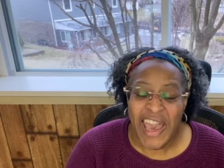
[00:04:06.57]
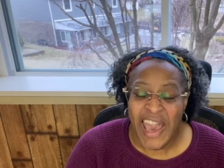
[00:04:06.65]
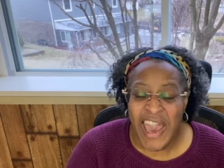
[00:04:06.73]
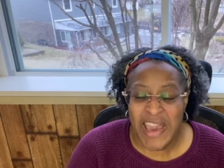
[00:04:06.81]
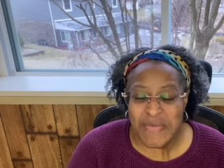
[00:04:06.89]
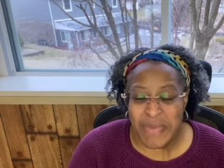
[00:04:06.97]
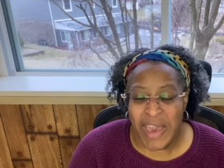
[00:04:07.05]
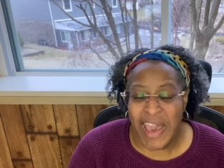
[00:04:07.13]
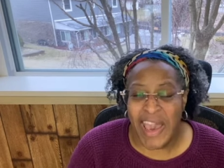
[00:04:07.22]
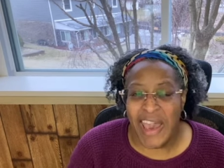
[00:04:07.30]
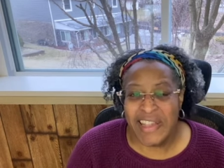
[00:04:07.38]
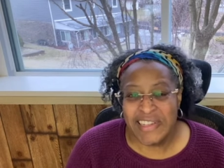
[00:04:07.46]

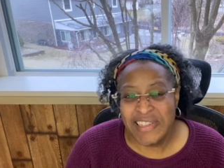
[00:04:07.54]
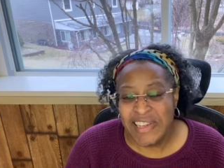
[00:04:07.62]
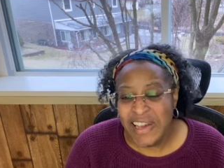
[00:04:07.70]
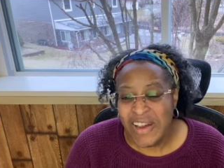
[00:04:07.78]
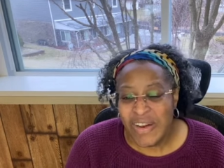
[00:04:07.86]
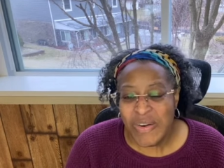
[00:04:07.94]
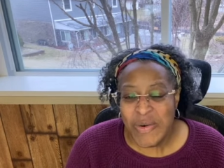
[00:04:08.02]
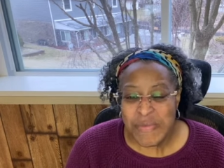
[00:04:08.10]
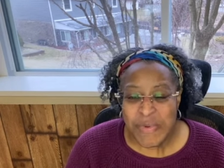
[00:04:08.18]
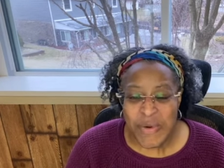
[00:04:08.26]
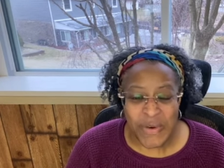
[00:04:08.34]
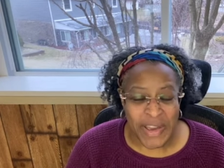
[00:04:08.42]
Amen. Oh
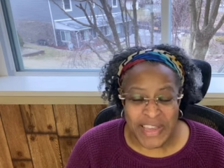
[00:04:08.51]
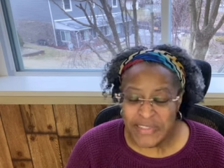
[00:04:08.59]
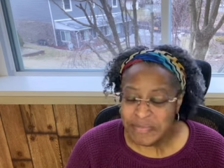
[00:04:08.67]
boy.